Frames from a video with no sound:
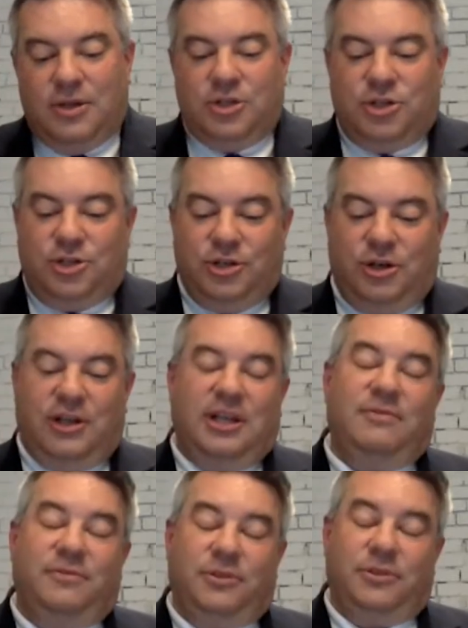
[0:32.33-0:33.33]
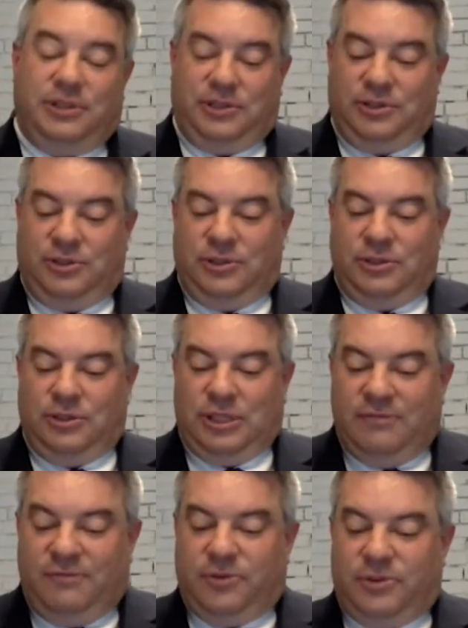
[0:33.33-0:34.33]
should
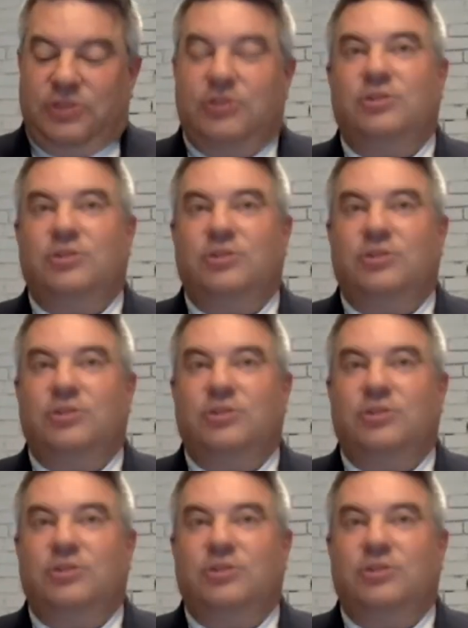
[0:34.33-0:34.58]
influence